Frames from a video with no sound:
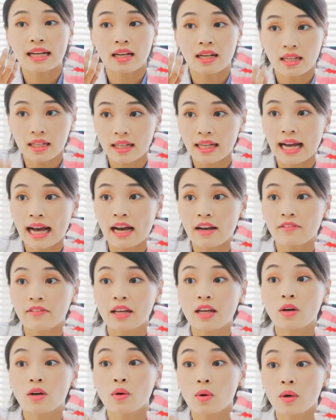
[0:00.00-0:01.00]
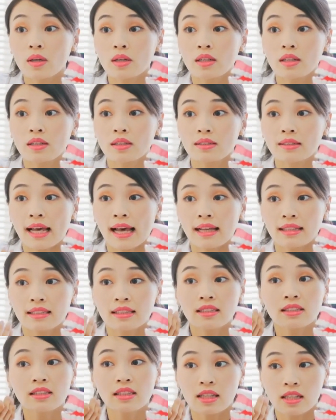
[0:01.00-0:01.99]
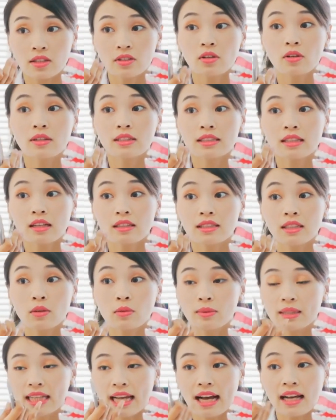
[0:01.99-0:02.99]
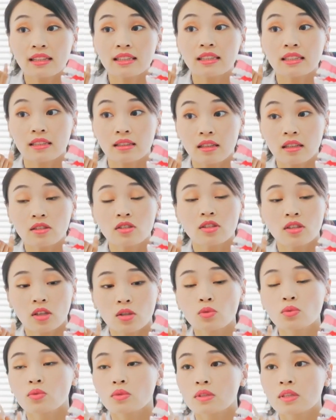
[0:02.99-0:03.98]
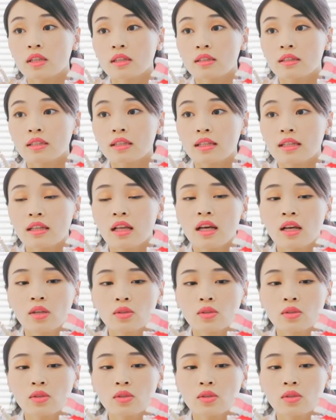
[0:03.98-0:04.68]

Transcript: Allografts, bone tissue taken from a donor source, either human or animal.